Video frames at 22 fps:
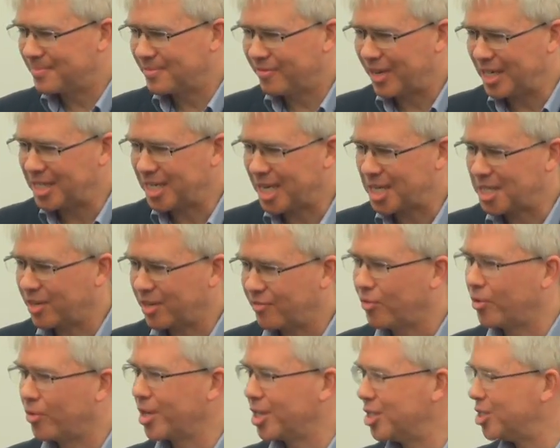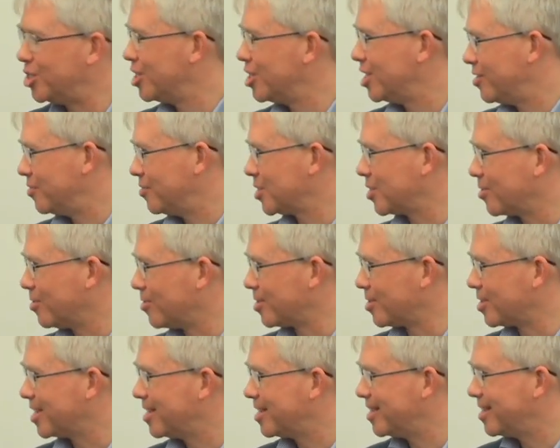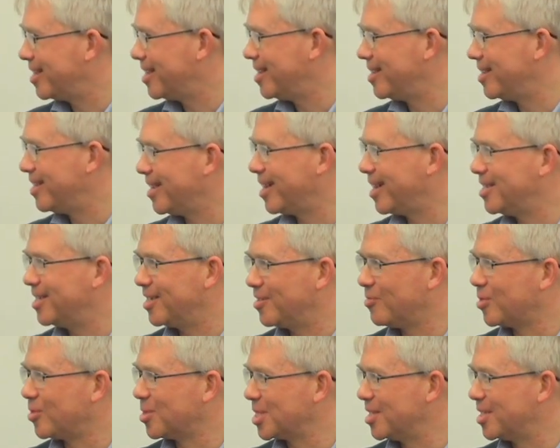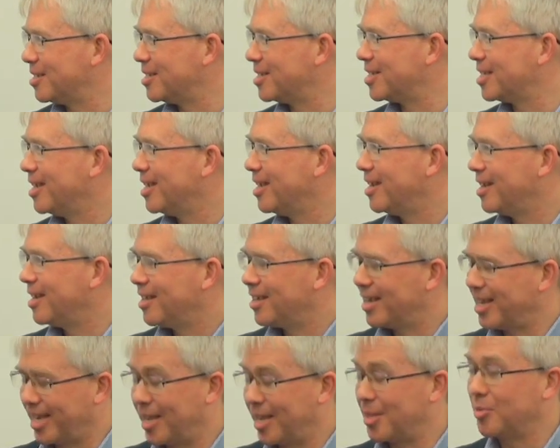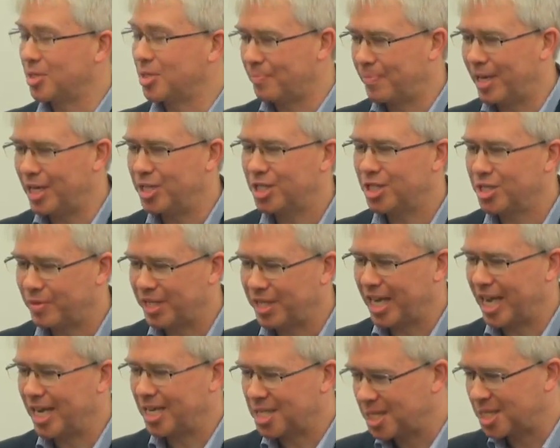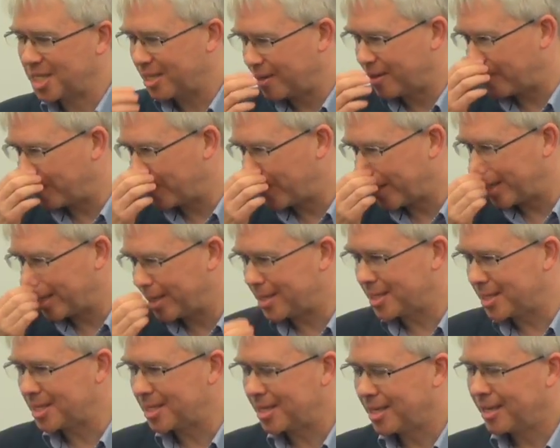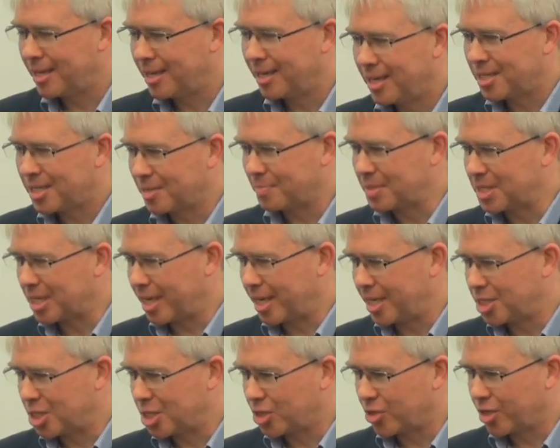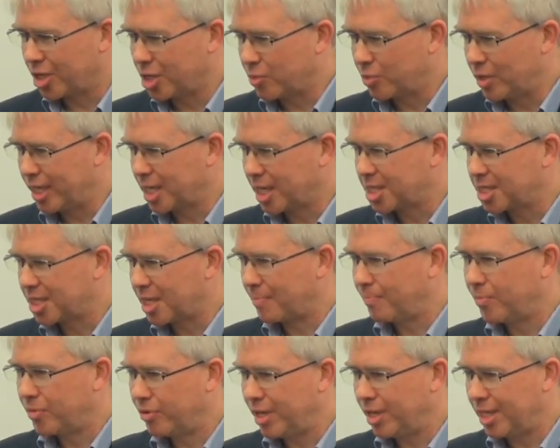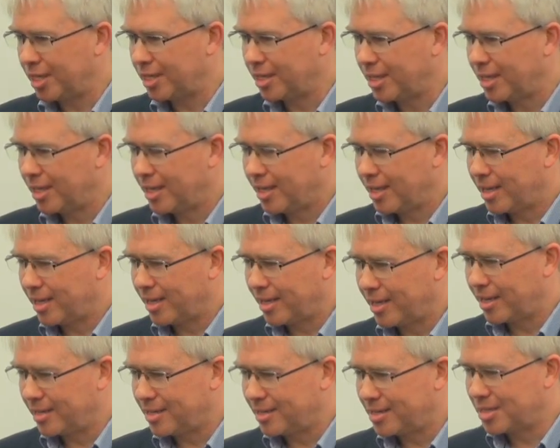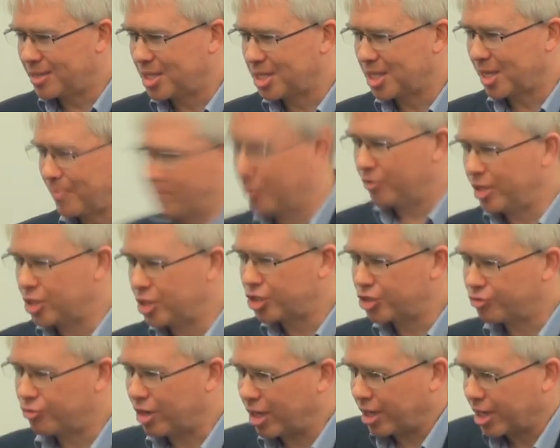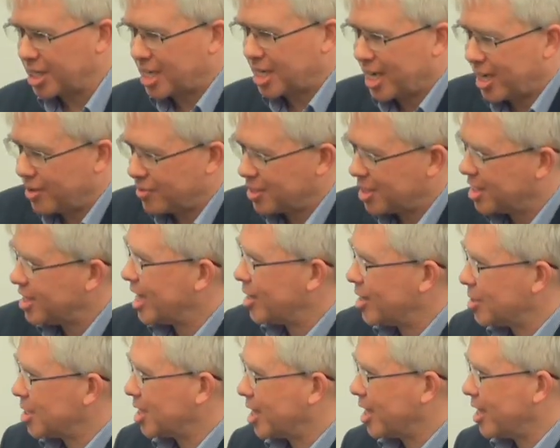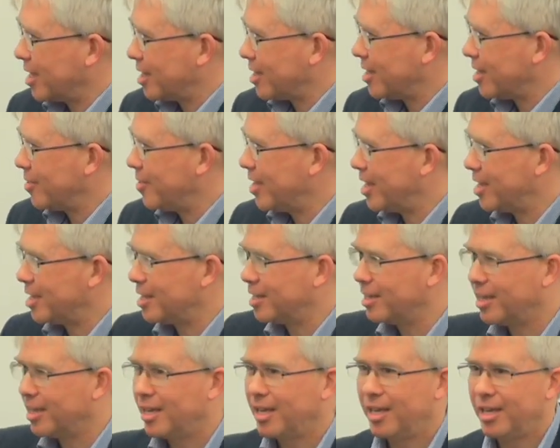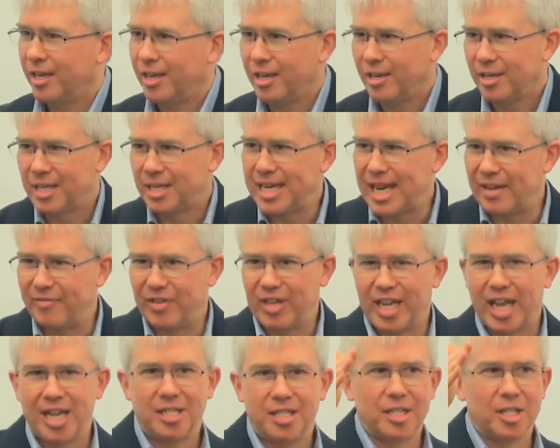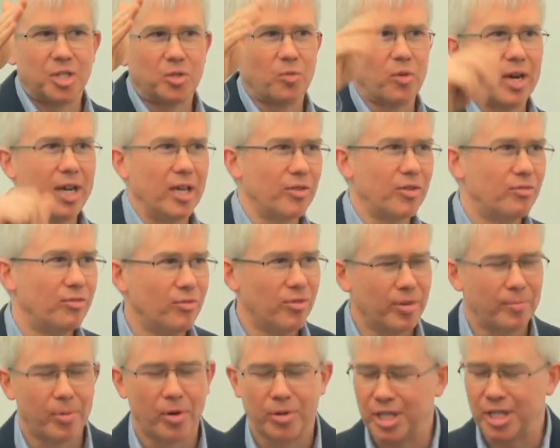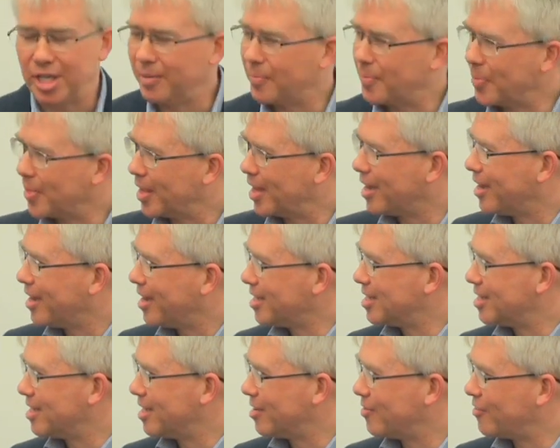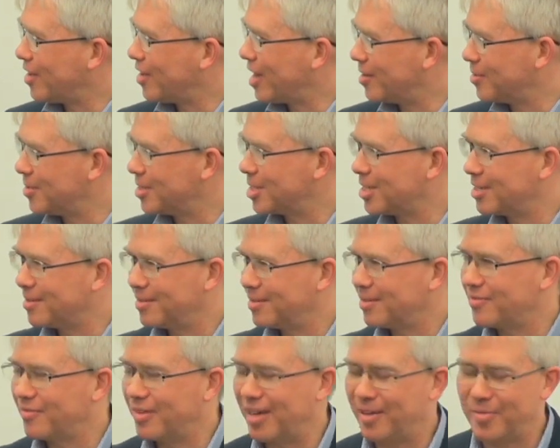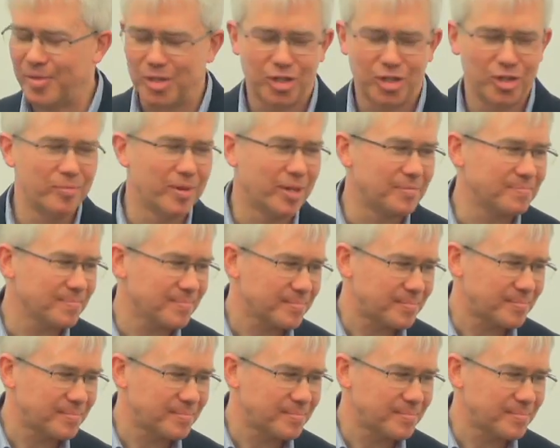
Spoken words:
Fantastic Voyage, it was called. The idea was that, again, there was a patient with cancer, and some scientists got into a little submarine, and the submarine shrunk down to the nanoscale, and then navigated its way through the body until it found the tumour.